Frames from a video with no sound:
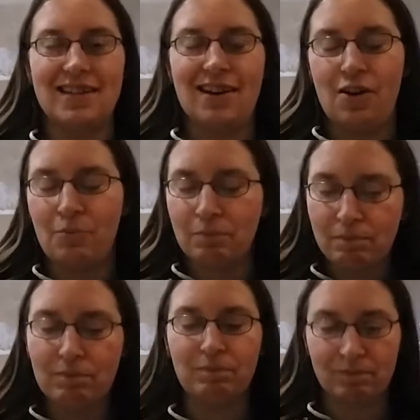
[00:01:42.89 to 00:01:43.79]
So
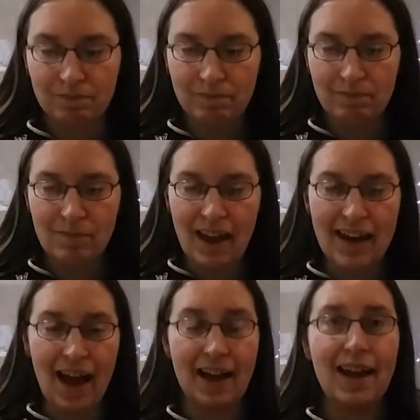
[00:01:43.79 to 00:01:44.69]

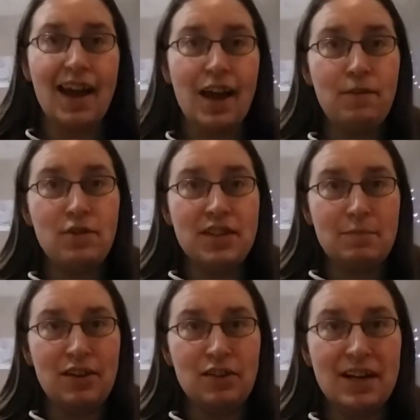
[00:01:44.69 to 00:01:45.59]
yeah, if you see
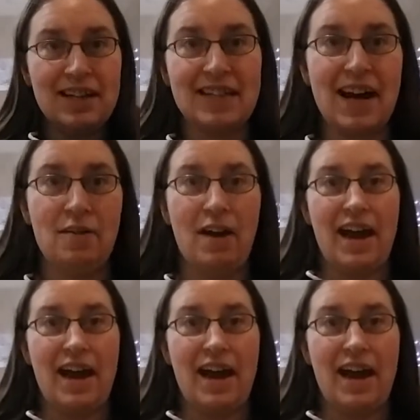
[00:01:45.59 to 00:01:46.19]
me looking down,